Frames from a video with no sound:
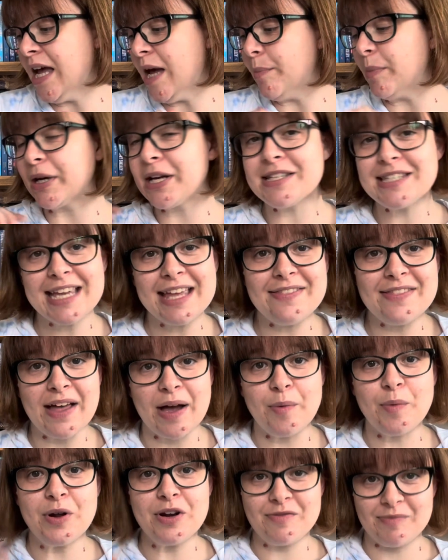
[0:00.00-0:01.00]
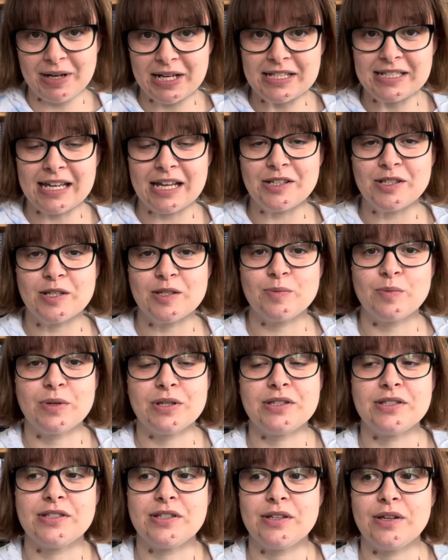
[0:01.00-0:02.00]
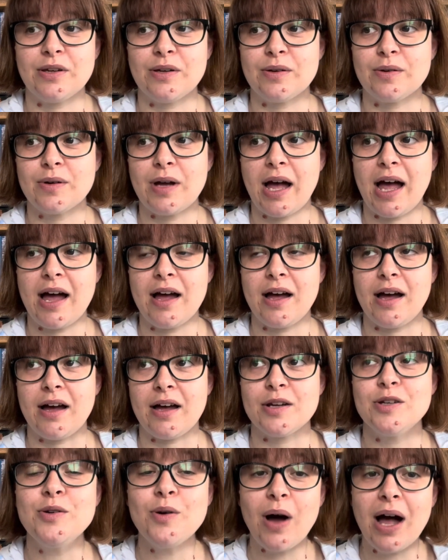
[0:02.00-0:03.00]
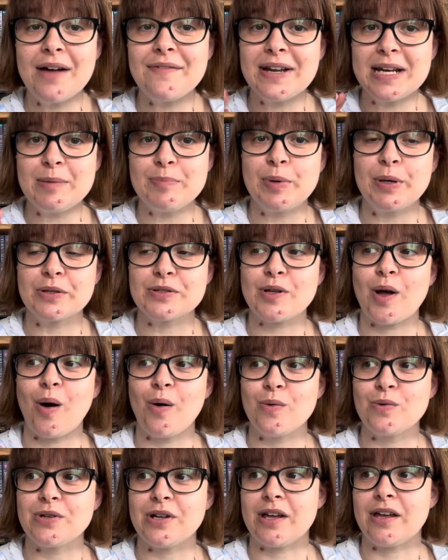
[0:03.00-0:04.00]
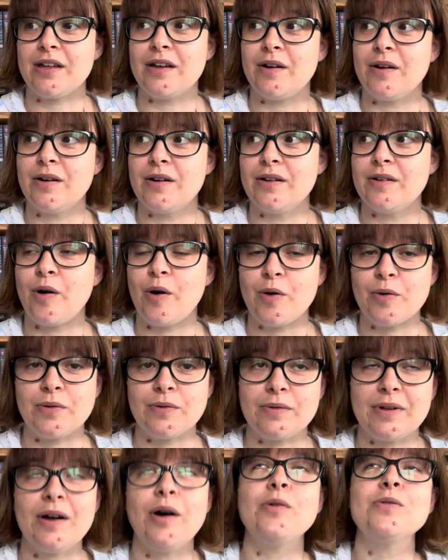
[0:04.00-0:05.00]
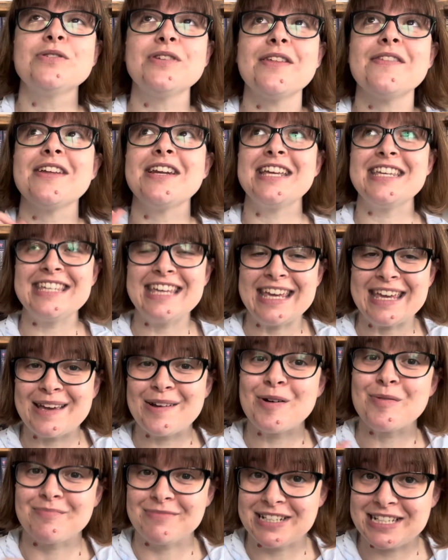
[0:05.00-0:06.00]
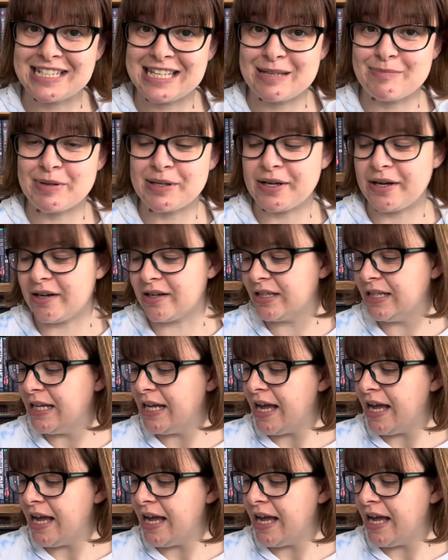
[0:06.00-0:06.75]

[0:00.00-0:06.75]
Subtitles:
because in that, one of my intentions was to not have any books older than a year on my TBR,